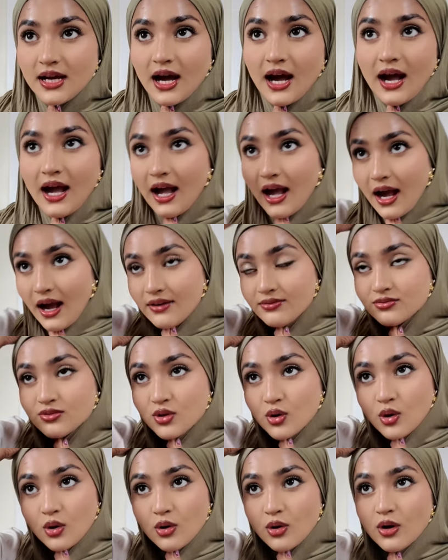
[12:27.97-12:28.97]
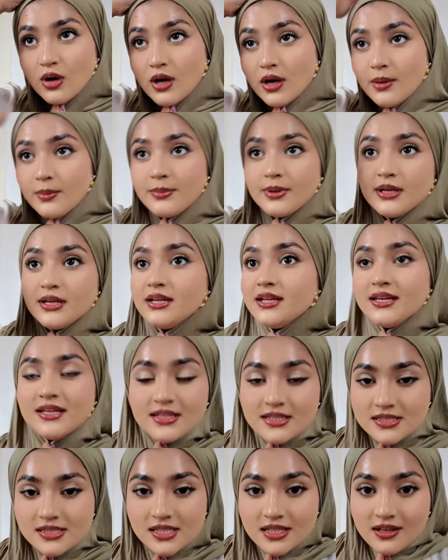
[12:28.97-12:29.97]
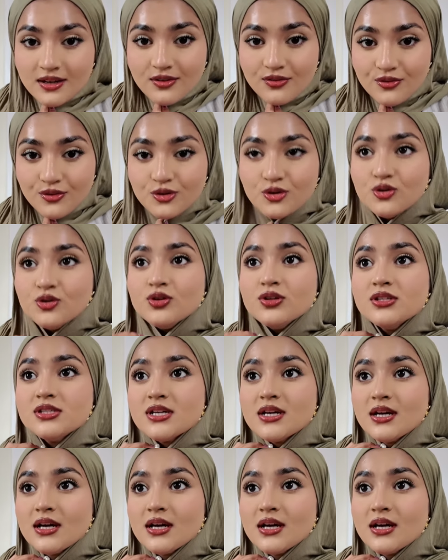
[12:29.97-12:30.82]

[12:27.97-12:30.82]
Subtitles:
I have not been eating food